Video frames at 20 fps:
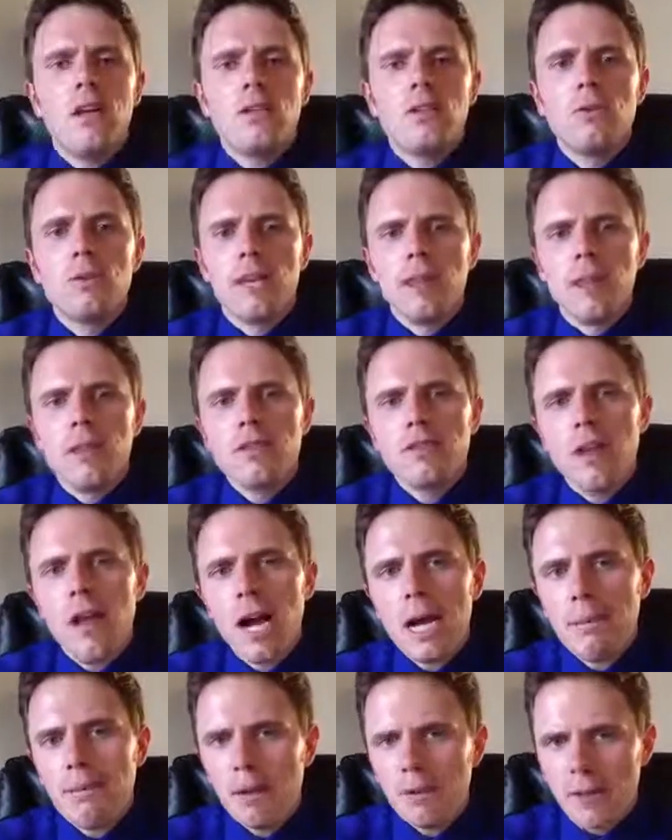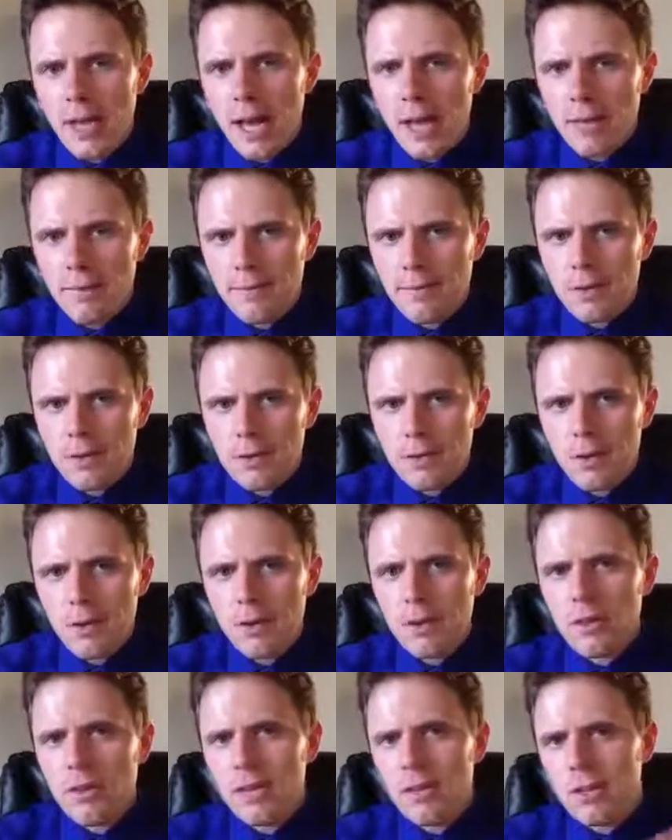So again, let's talk about that.
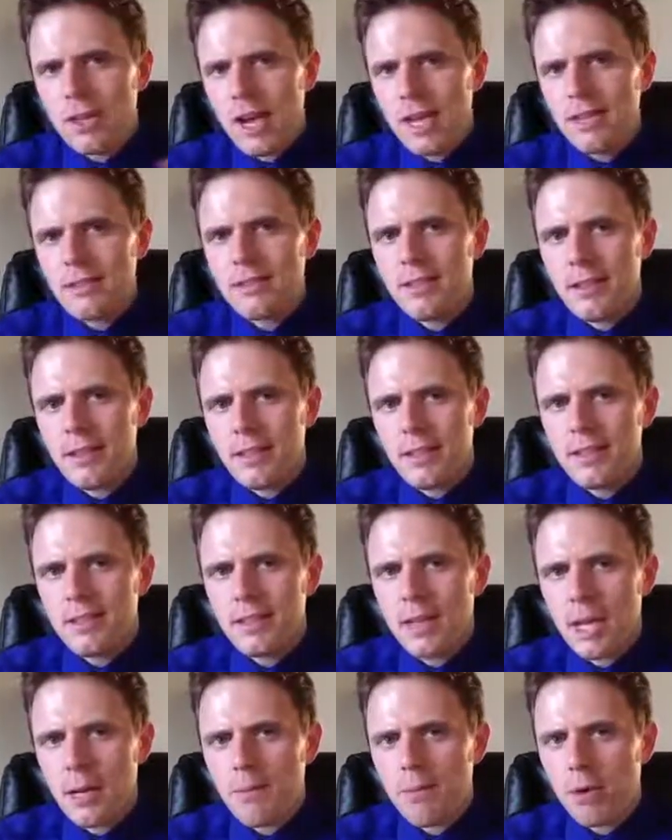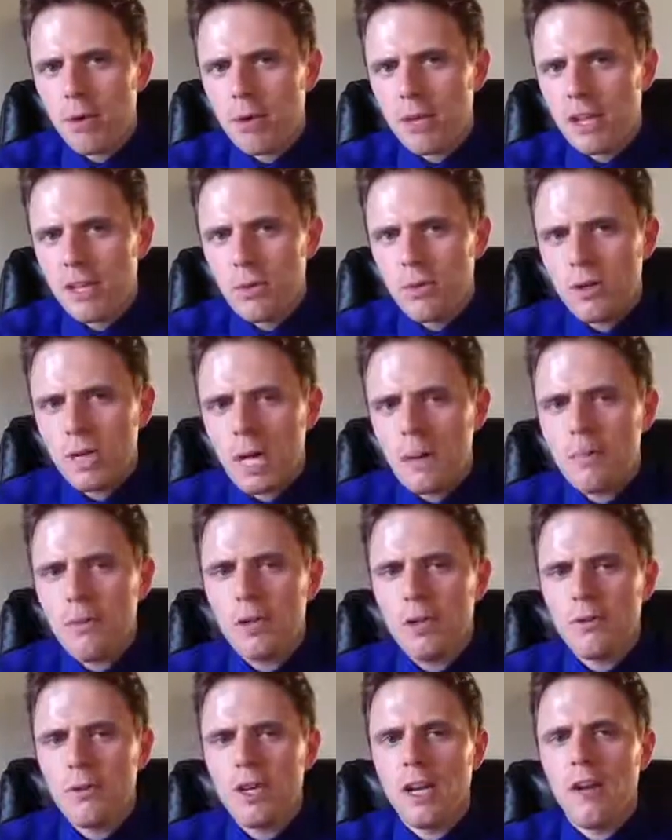So the China study is kind of broken into a
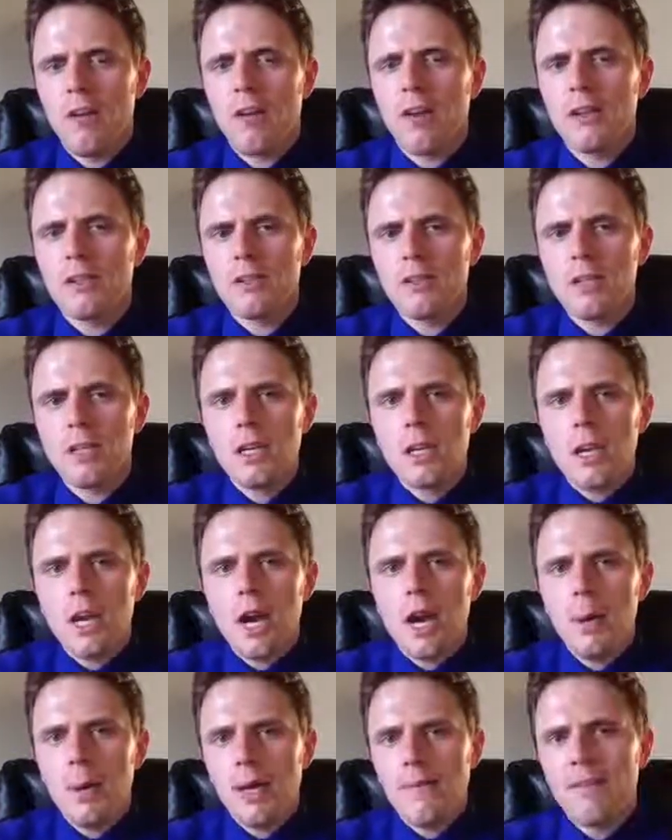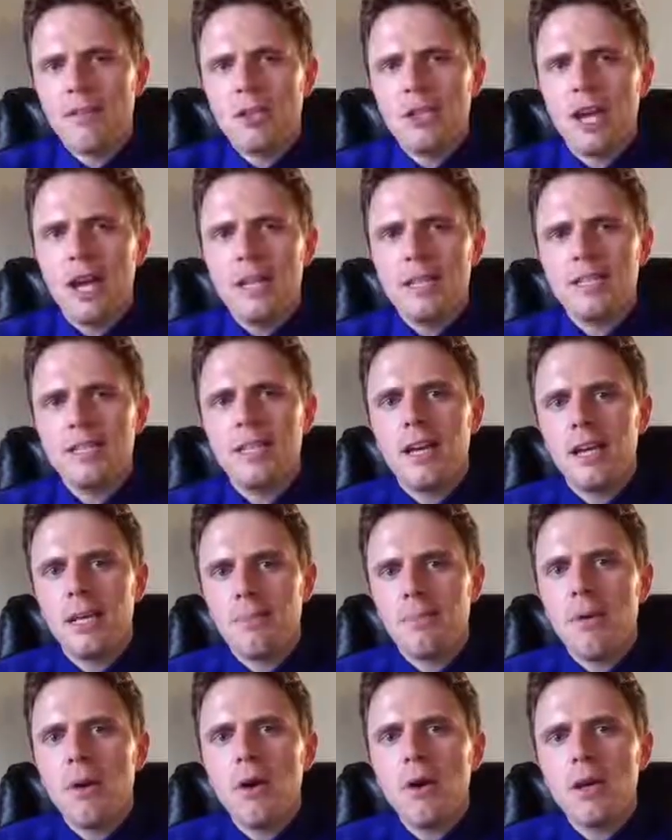couple different areas. We have the China study
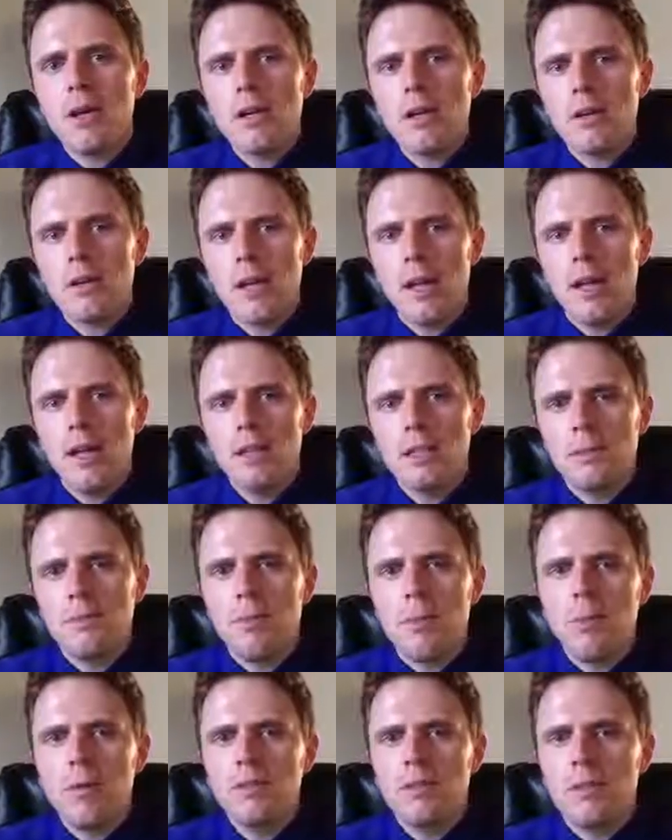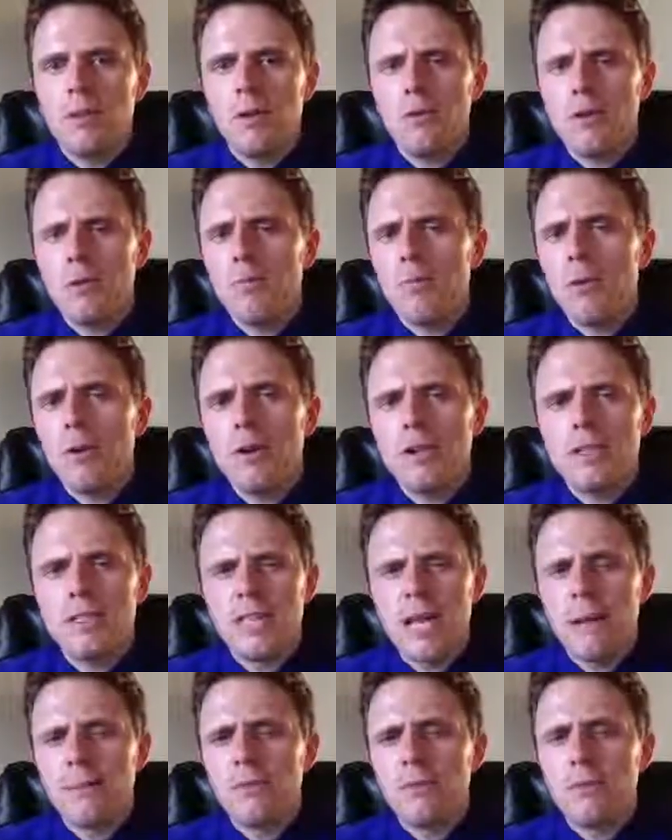book, and it's important to note the book
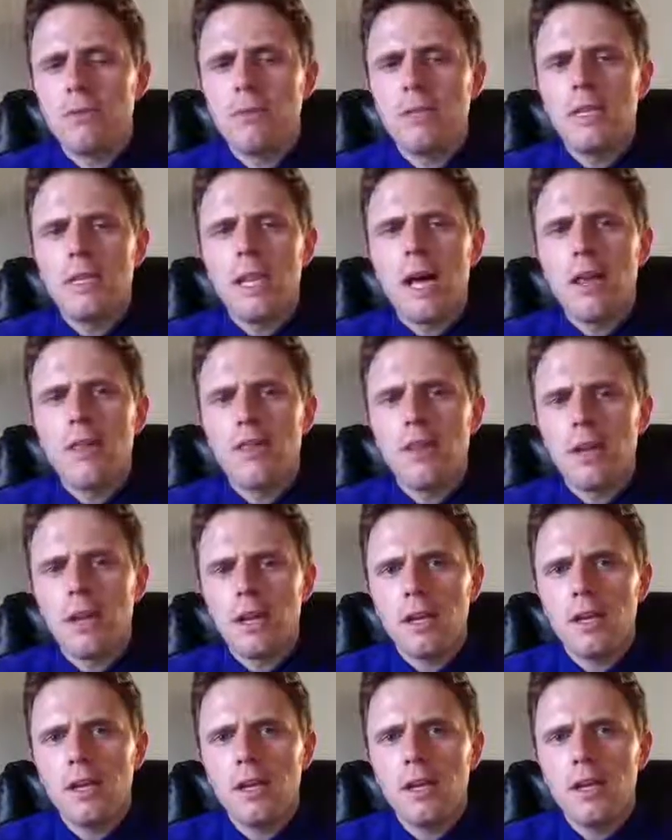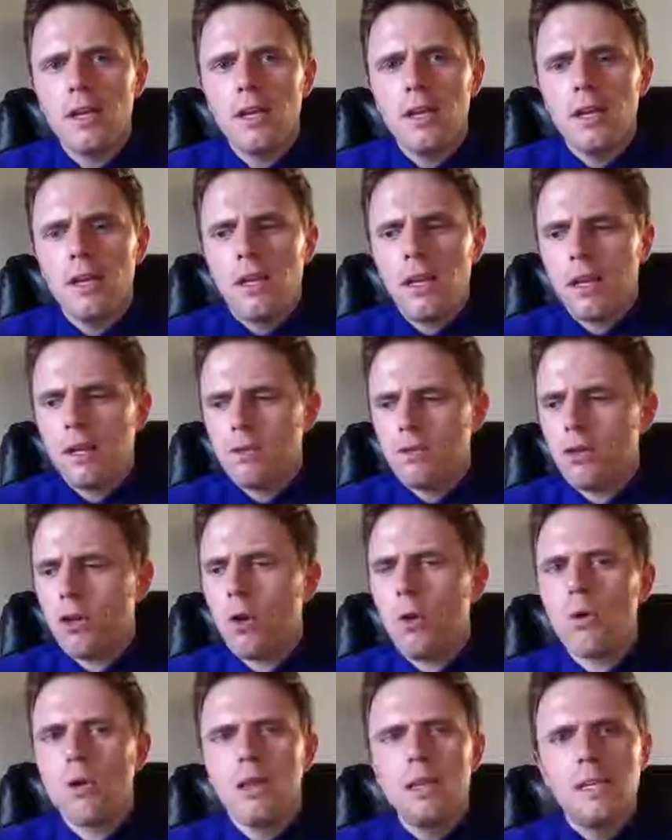is absolutely nothing. It's
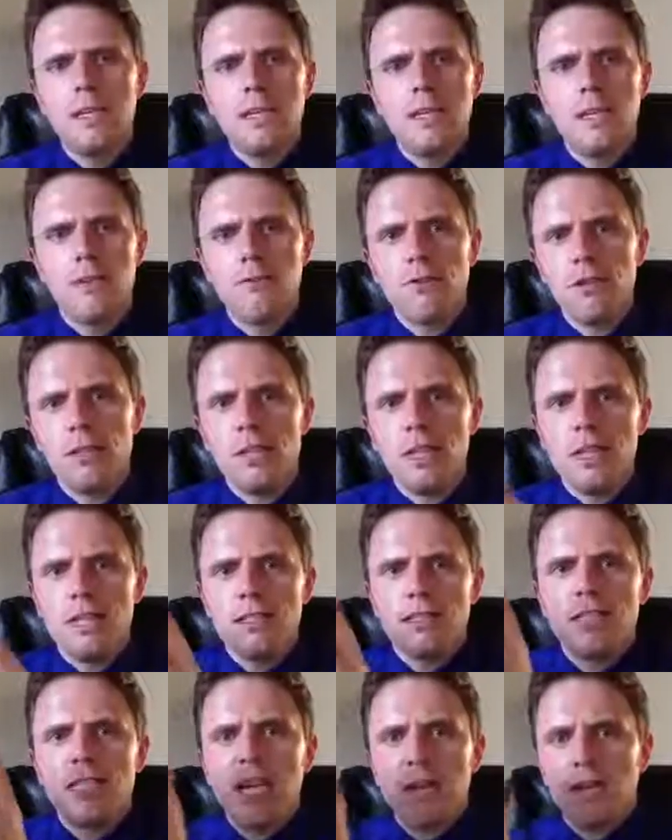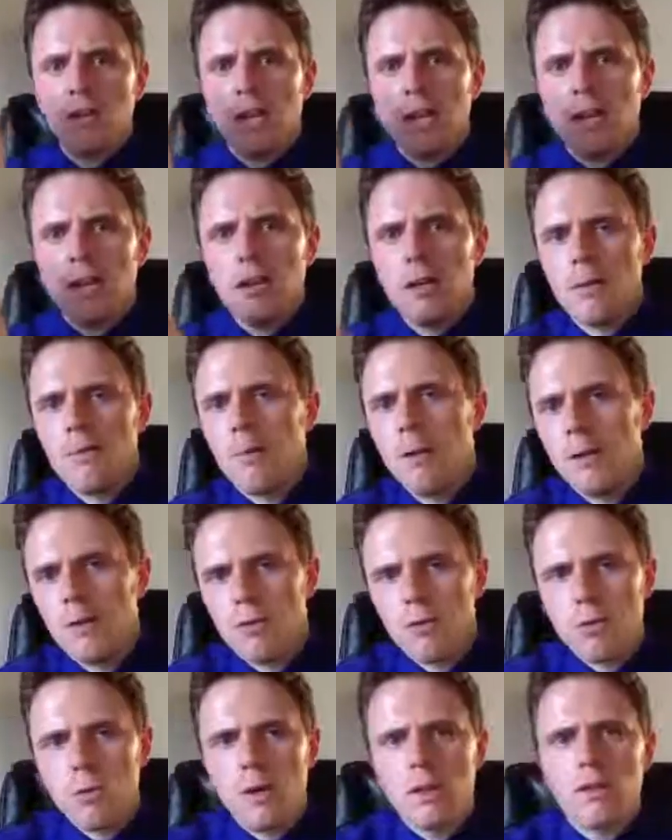totally different and segregated
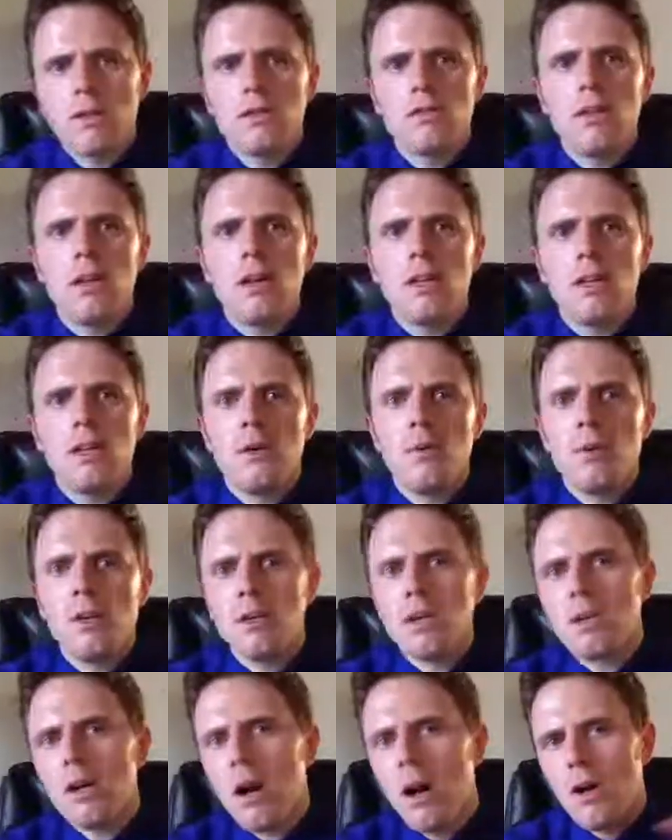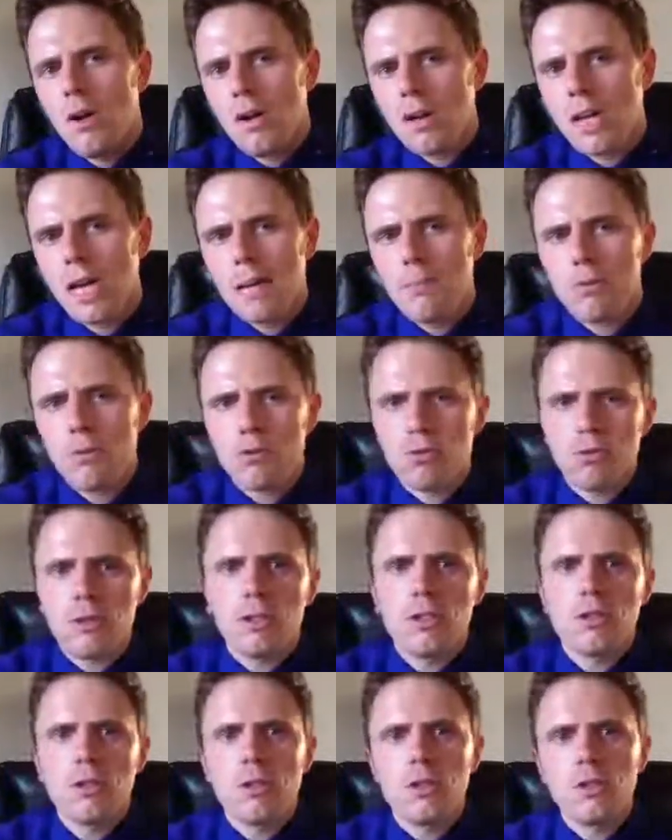compared to what the study and what Colin Campbell's
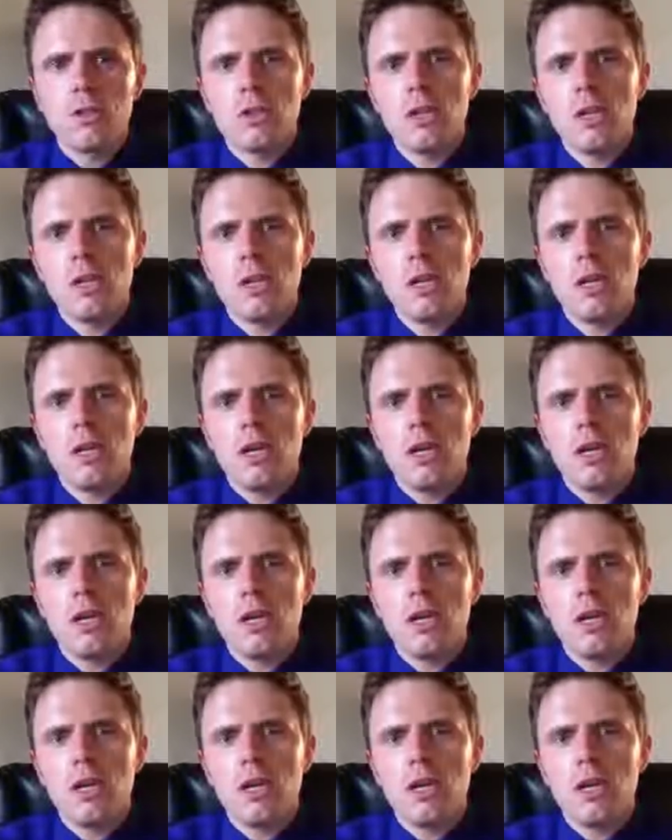research